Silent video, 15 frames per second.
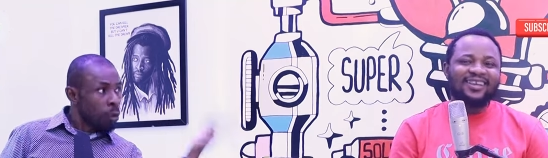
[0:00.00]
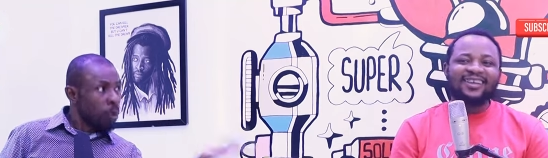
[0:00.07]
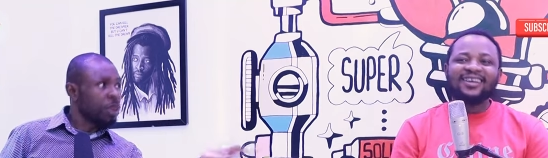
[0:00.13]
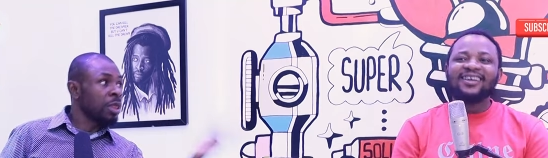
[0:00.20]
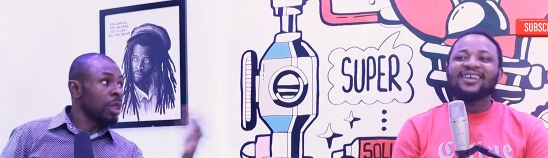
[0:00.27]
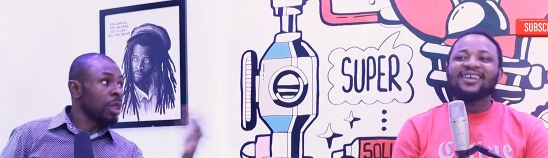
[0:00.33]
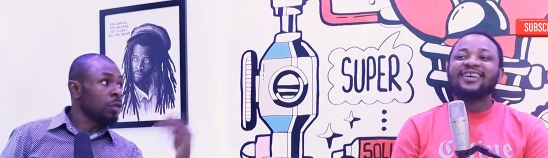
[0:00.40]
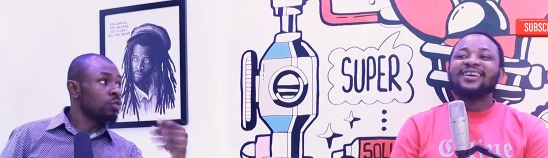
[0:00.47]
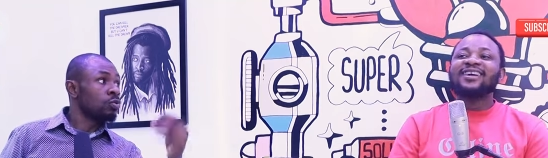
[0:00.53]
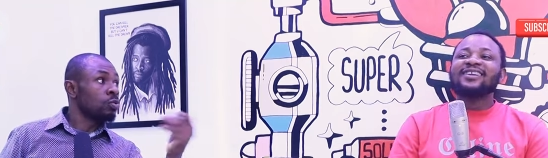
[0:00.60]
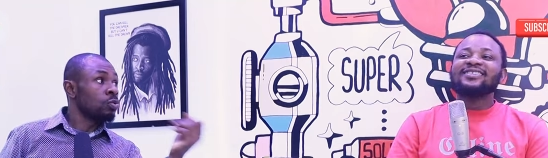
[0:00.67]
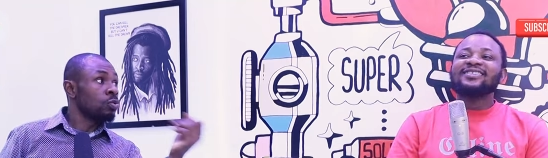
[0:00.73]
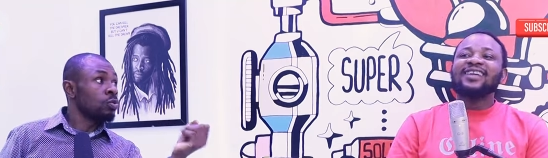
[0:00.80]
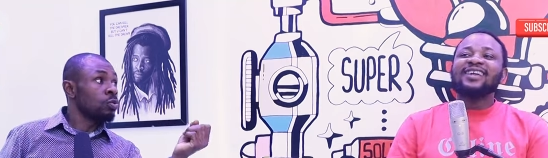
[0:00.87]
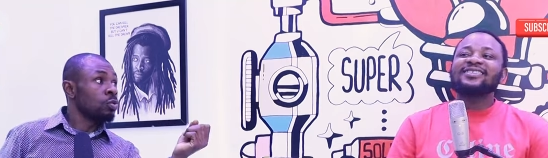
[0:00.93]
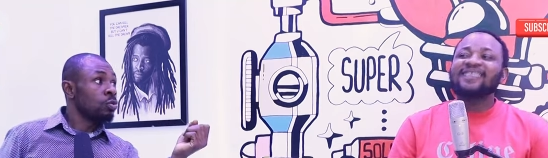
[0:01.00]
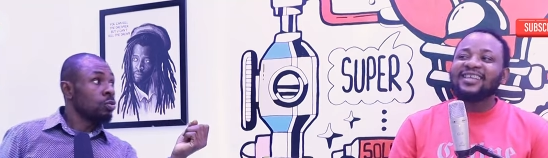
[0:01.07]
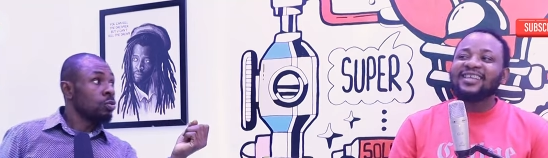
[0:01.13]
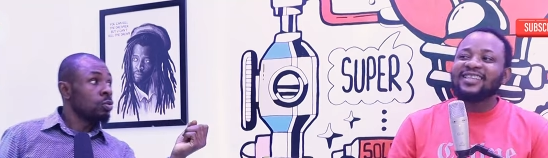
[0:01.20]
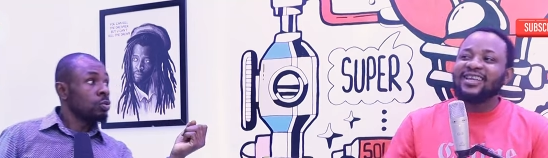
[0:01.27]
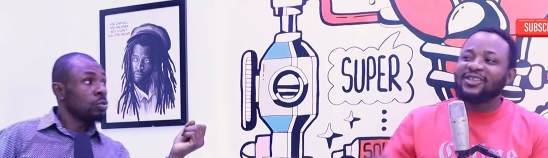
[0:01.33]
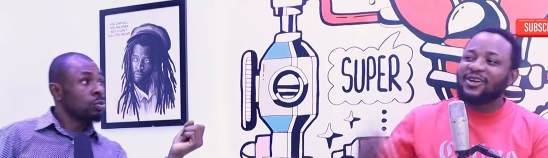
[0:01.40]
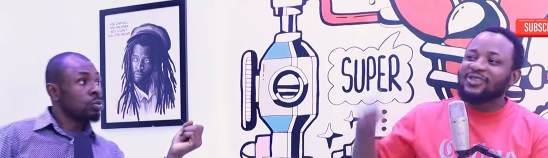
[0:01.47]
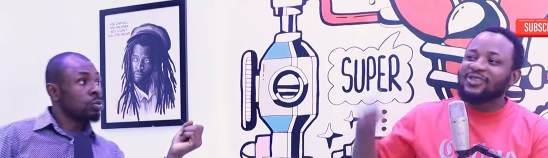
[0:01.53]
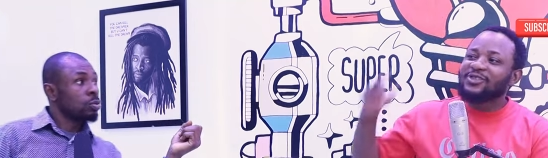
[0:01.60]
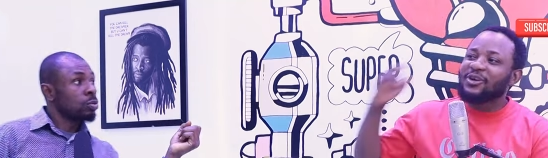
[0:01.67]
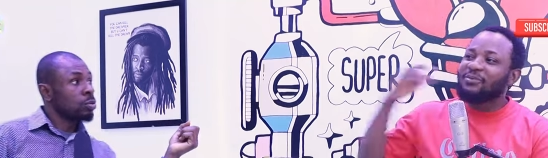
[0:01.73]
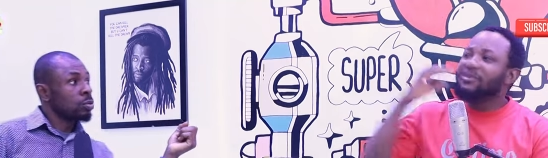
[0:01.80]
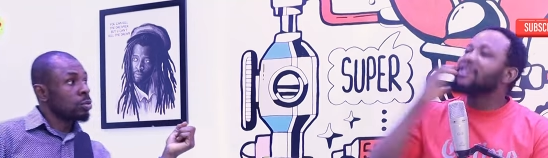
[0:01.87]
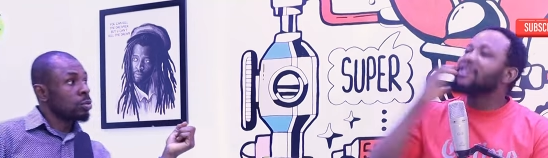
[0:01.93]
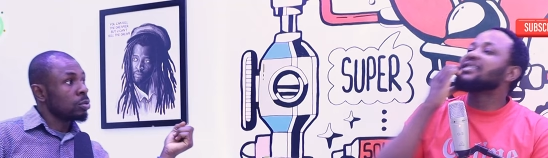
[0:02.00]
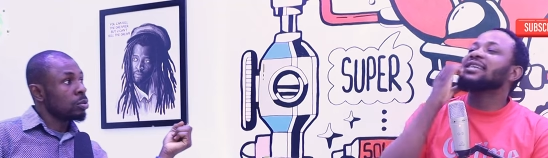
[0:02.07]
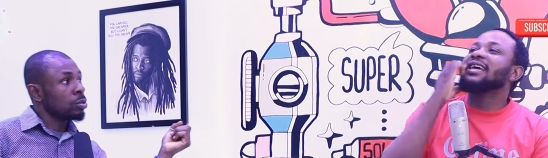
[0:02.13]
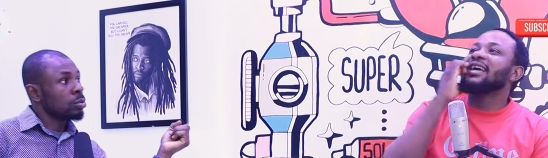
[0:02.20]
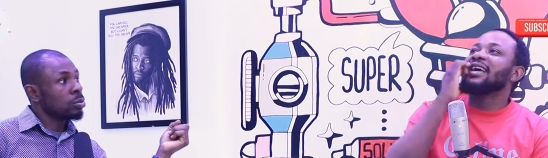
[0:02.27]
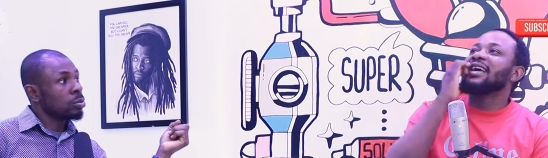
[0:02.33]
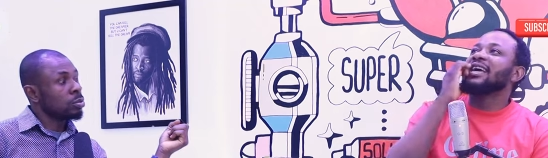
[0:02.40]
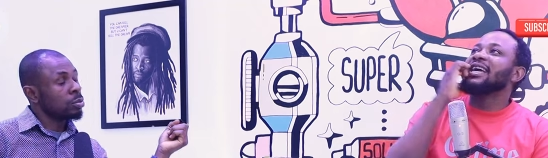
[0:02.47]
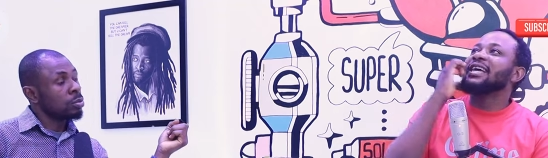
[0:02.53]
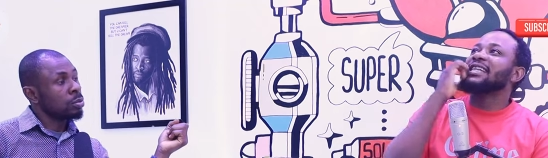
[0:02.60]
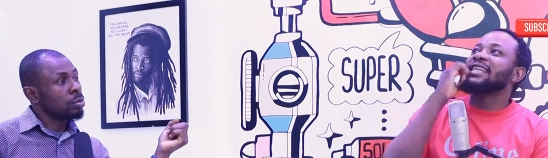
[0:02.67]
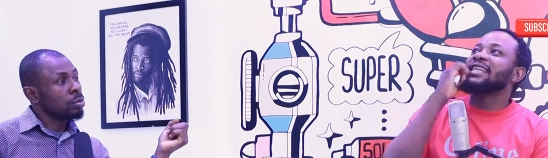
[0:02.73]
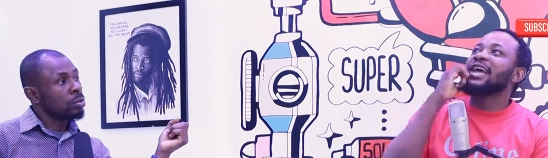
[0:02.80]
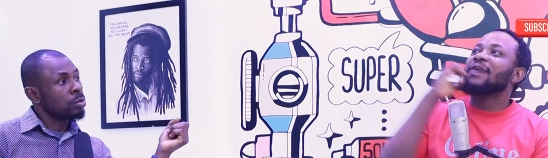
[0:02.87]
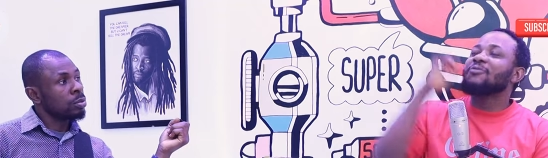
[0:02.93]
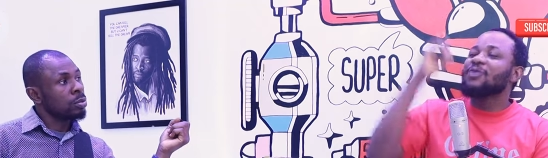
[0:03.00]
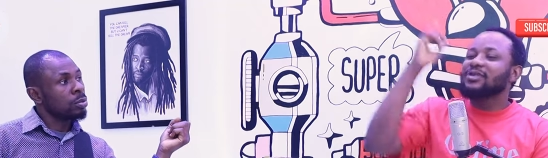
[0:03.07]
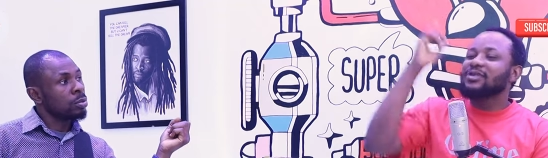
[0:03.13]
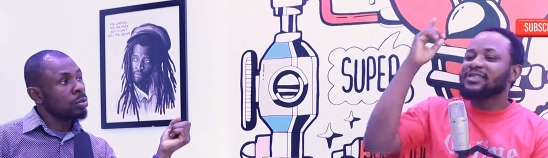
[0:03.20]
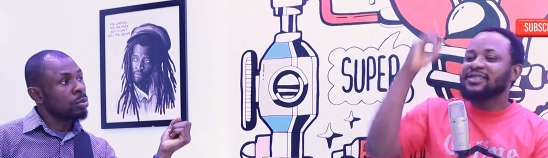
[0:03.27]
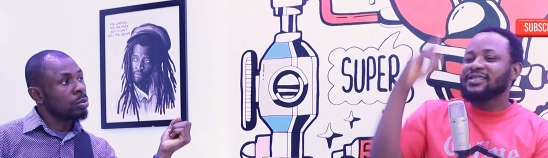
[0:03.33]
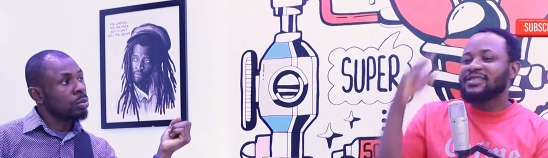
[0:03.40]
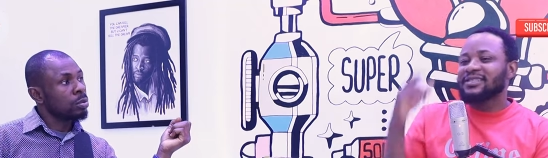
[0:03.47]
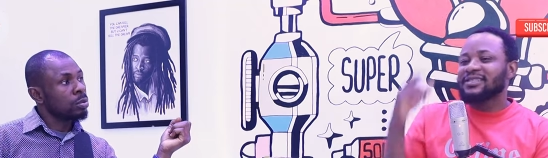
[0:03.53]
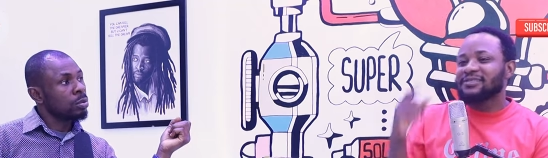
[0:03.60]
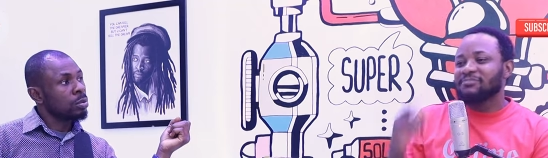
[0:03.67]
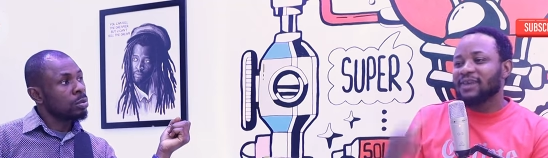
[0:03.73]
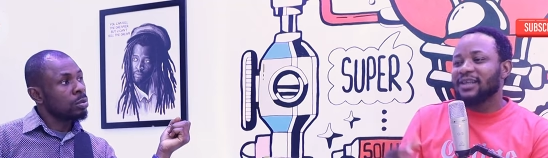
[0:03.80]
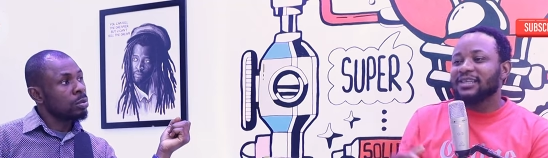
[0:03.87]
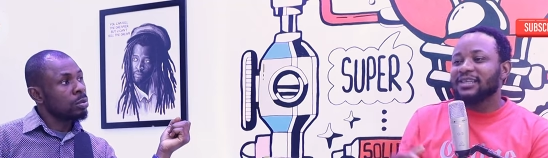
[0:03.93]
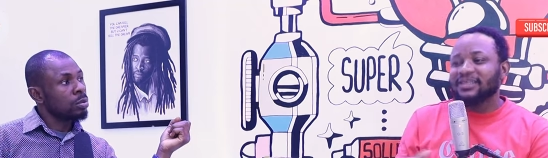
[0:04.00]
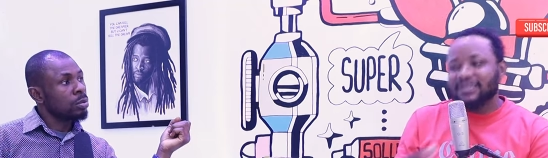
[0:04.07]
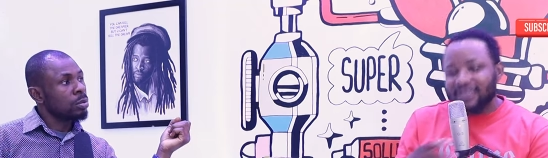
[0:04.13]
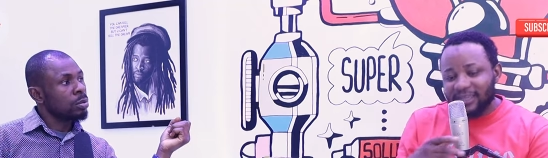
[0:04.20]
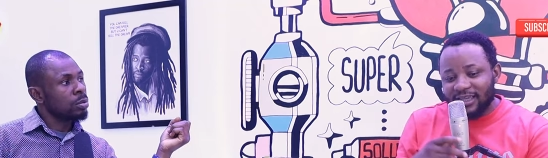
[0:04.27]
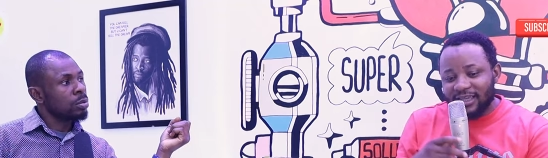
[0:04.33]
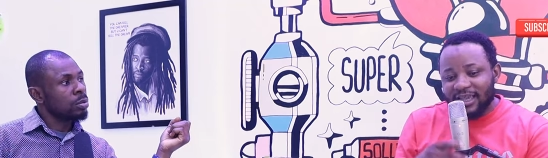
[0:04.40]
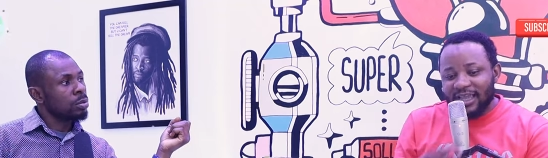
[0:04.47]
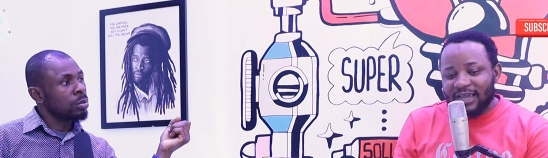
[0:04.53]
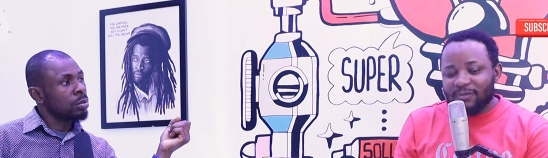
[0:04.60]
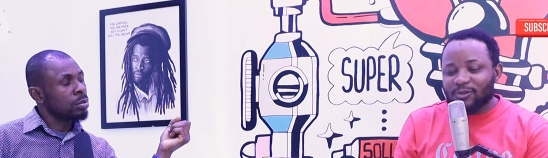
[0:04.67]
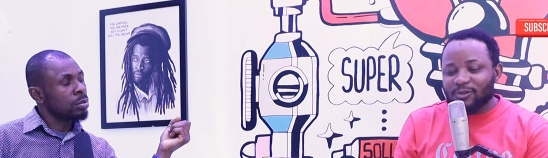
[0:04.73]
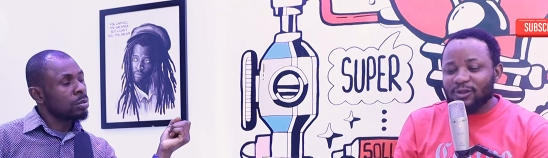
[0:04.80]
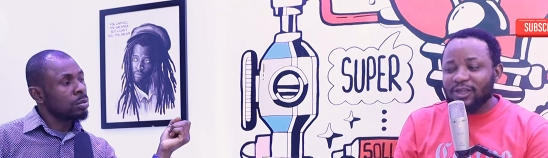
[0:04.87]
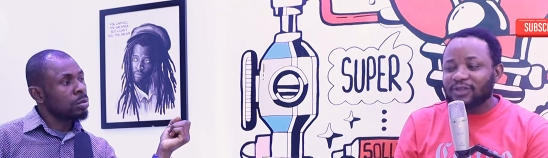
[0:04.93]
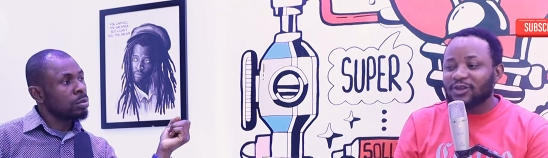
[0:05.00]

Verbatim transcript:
Speaker 1: what they do.
Speaker 2: They say they don't submit uh, their work since March. See, even though they